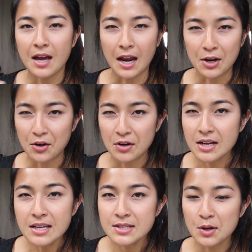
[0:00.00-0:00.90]

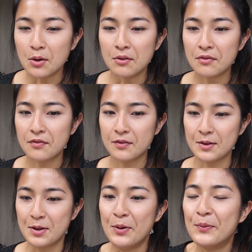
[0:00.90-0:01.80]
categories of
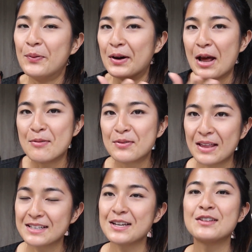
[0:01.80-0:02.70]
what I would
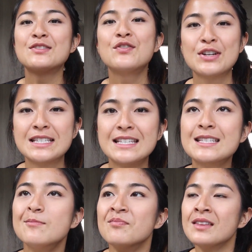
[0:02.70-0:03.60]
like. So for
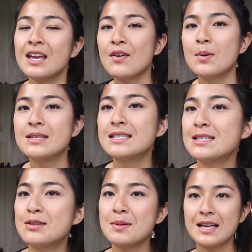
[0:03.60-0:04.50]
instance, if I
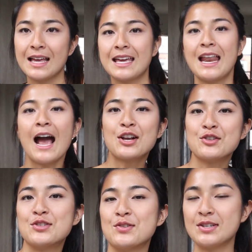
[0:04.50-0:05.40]
was to be like an
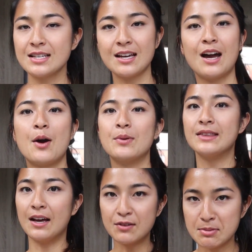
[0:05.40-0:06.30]
actress or a singer, I would
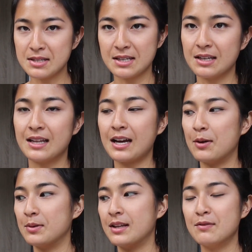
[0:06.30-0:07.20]
love to be a singer. Like I
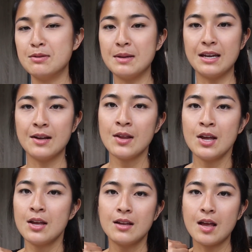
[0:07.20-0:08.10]
would love to be
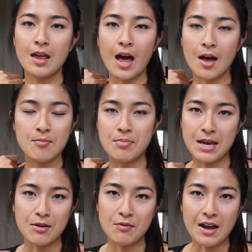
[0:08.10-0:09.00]

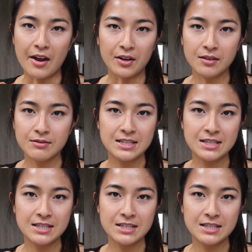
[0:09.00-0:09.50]
Tiana,